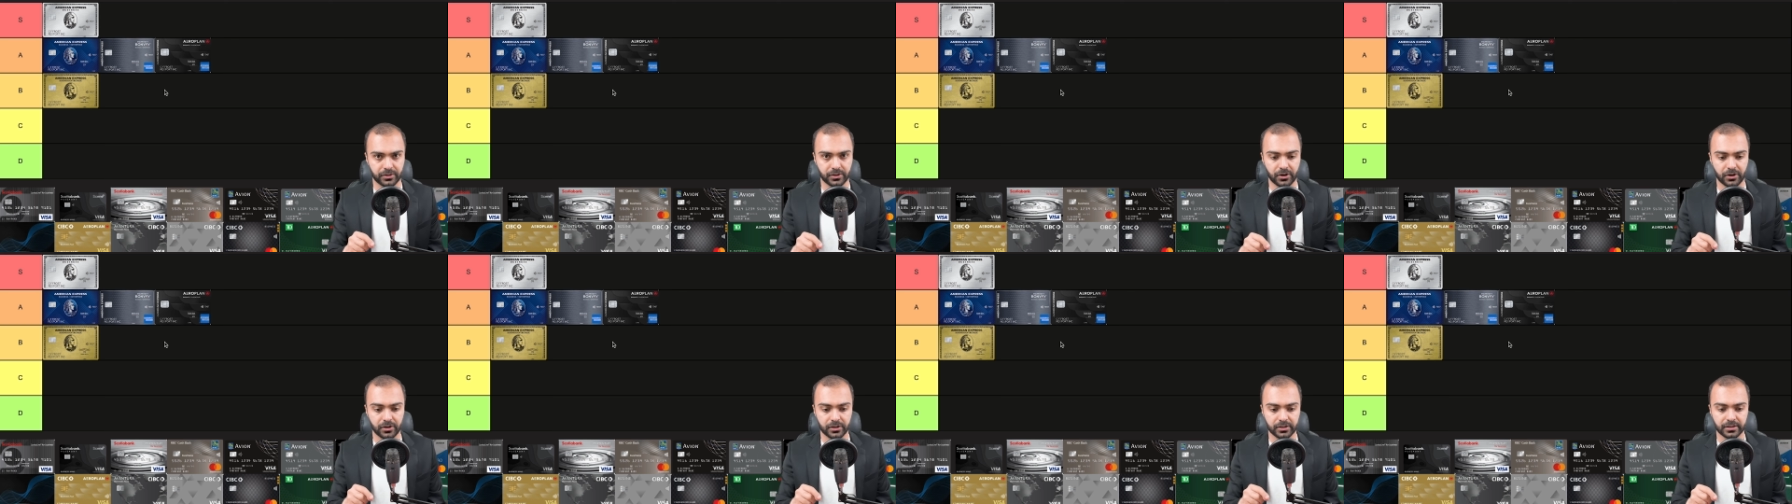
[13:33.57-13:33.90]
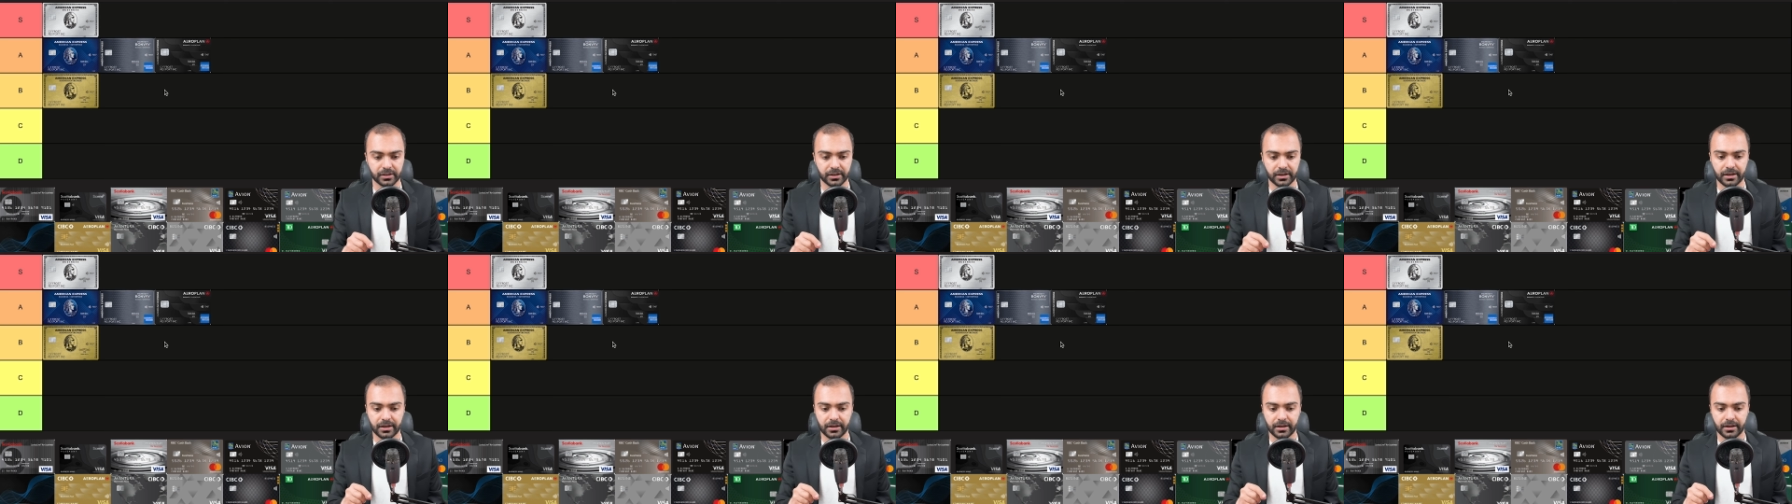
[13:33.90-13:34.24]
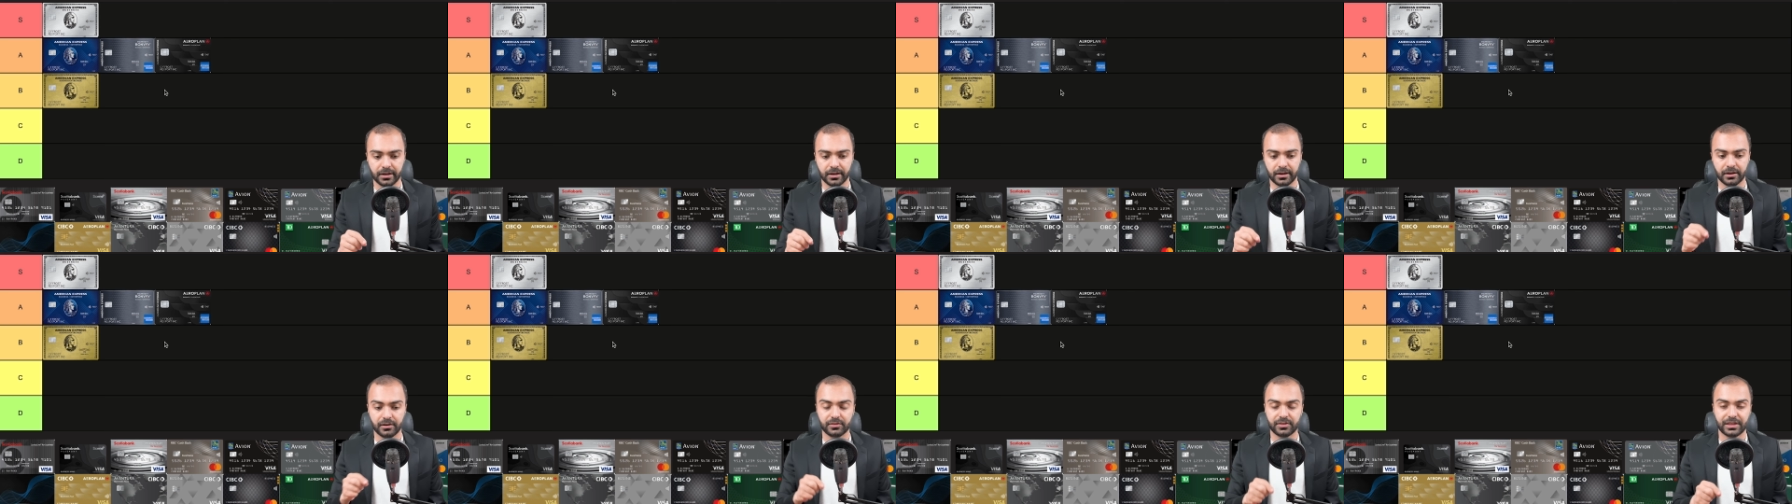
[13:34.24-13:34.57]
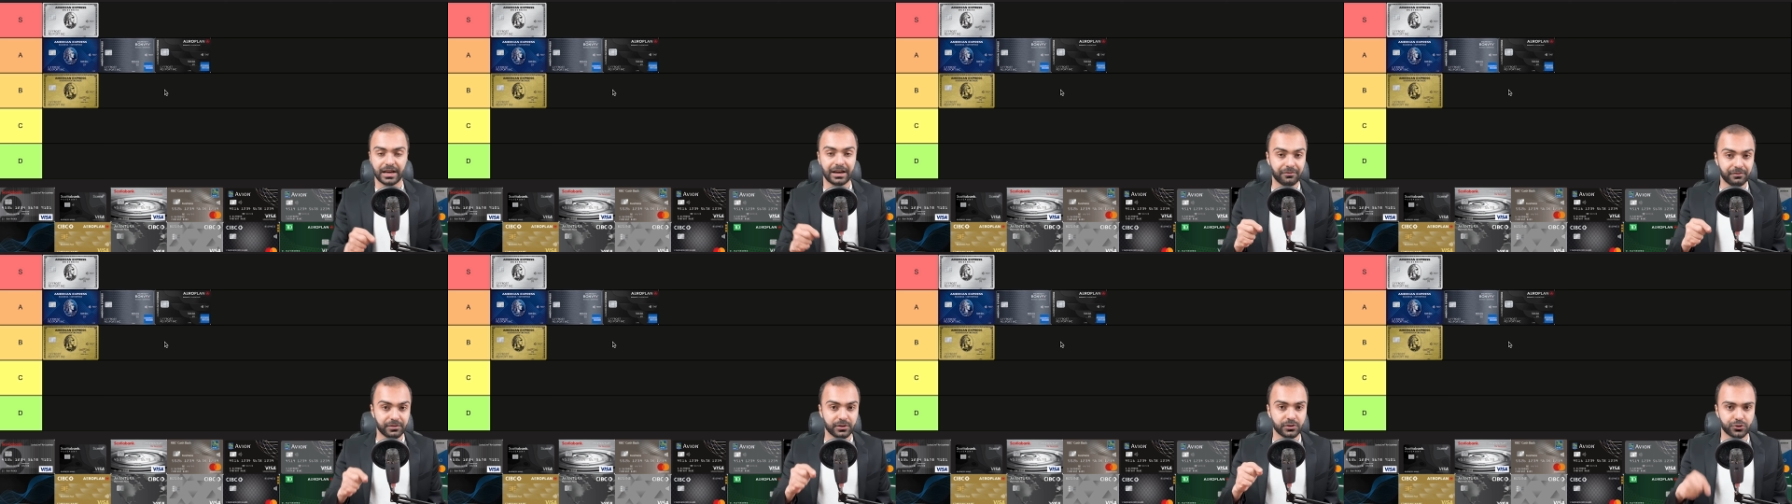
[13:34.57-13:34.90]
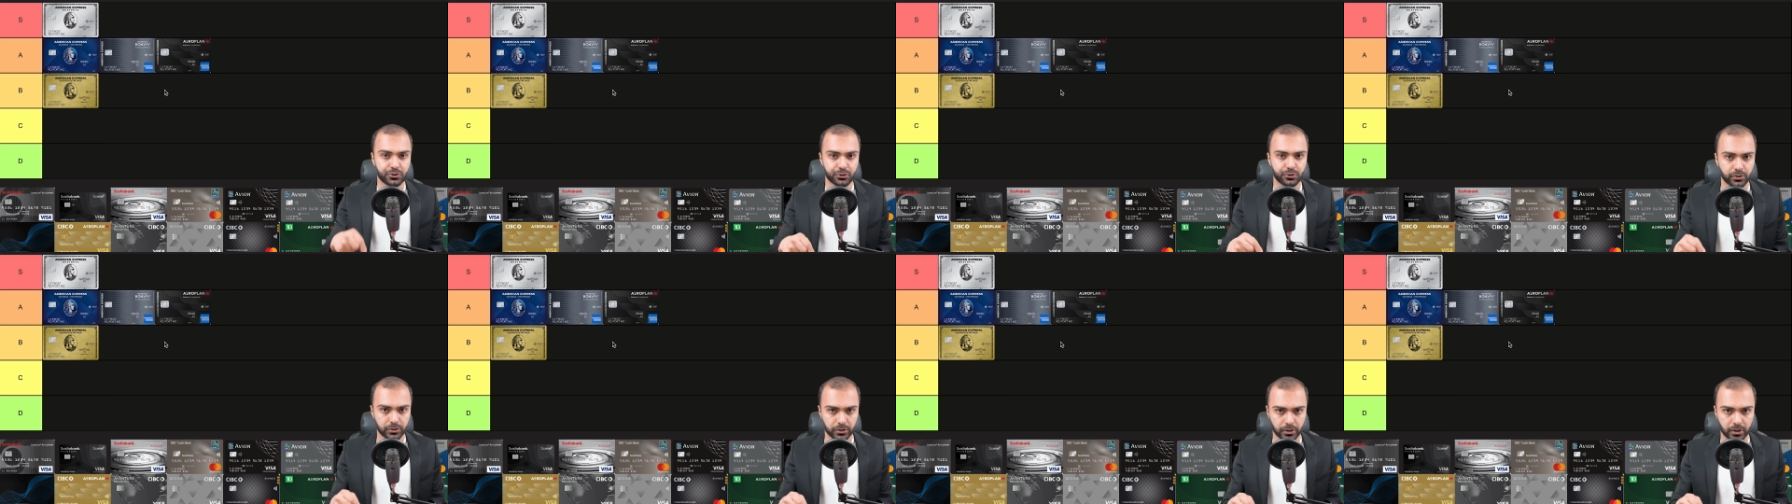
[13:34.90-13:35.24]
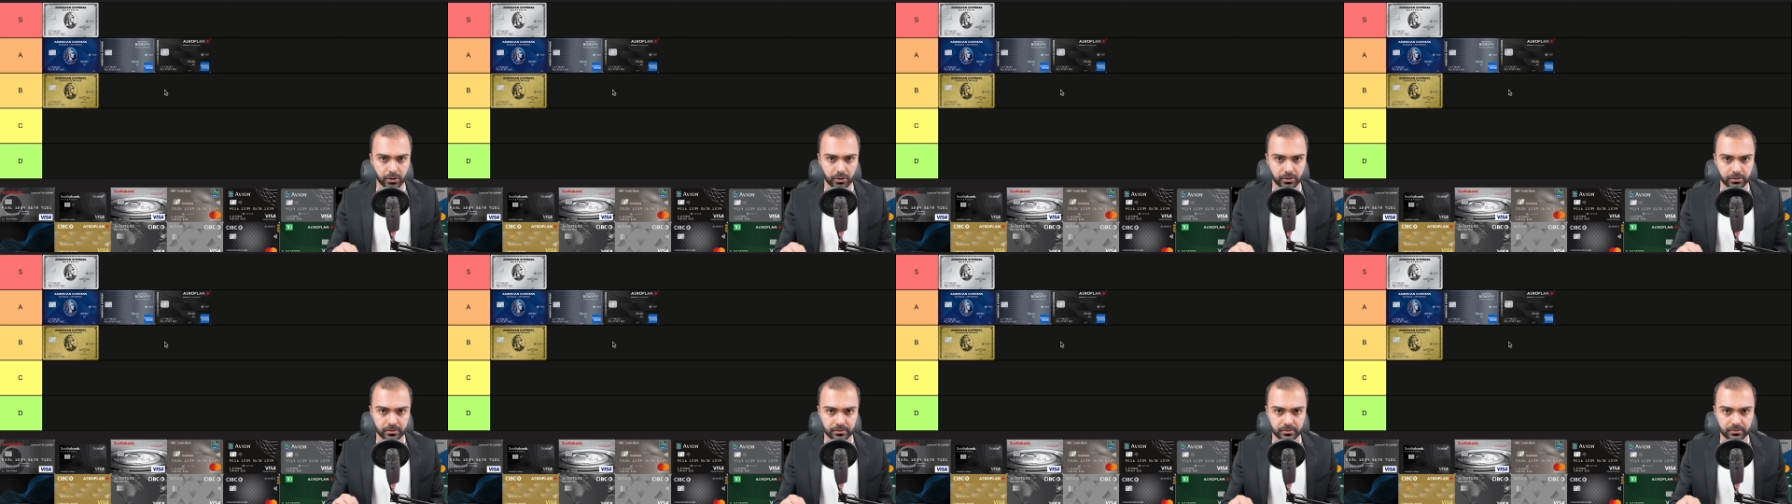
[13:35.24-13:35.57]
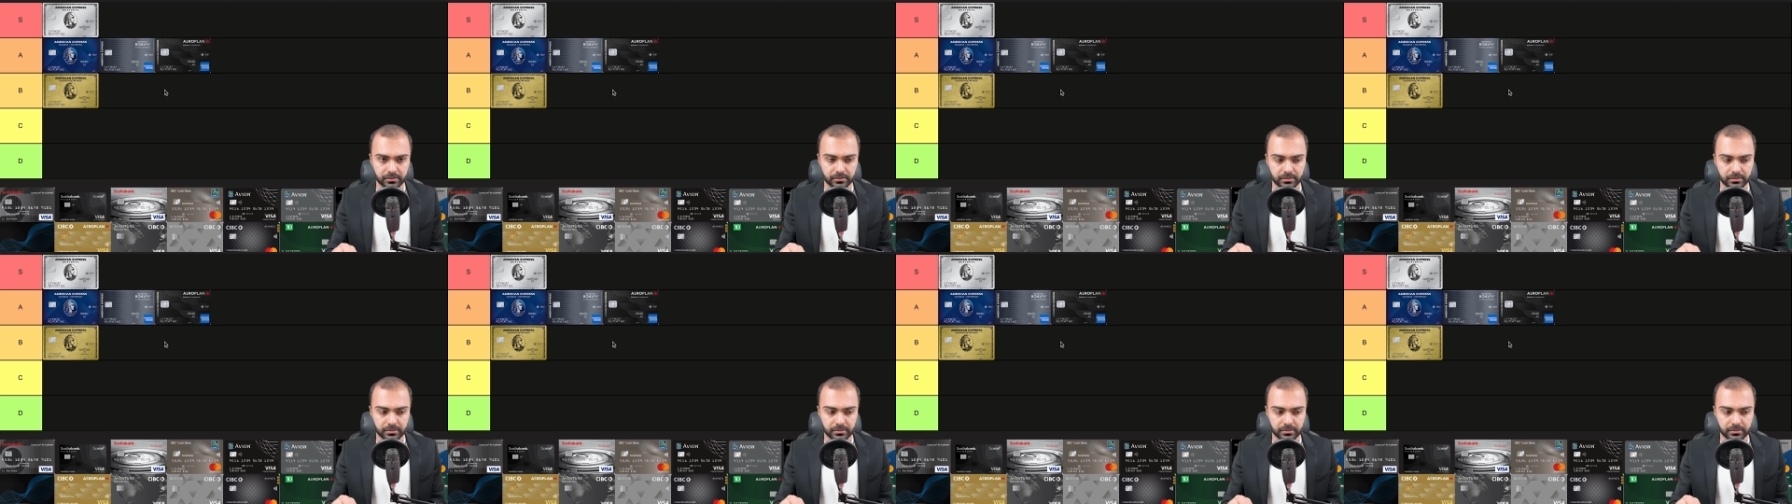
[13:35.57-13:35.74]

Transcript: card, that feature alone